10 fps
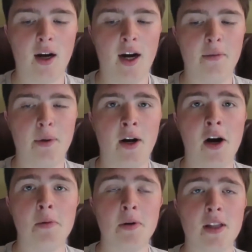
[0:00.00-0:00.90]
I've been
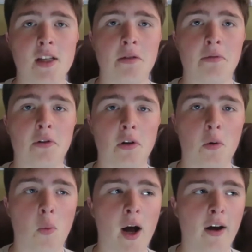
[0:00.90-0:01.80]
hyping this for
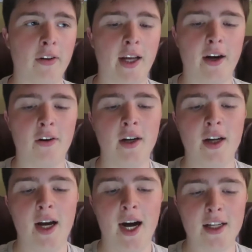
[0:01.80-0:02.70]
a while now.
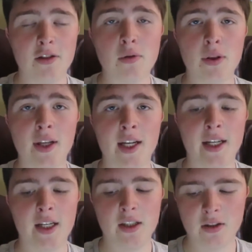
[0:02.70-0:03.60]
I do think
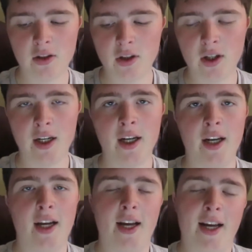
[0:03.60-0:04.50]
it is good.
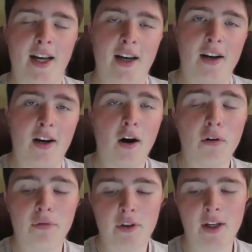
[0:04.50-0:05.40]

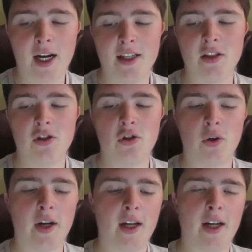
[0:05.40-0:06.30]
Hopefully you guys
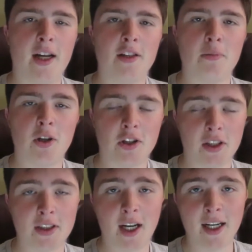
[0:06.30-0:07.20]
enjoy it as much
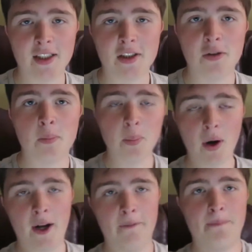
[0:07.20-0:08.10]
as I do.
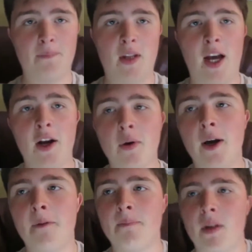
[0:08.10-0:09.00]
But
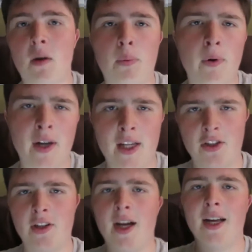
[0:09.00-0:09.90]
anyway, I'll probably
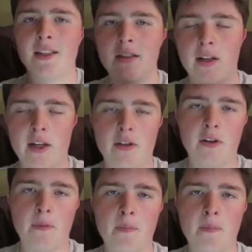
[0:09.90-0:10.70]
catch you guys later.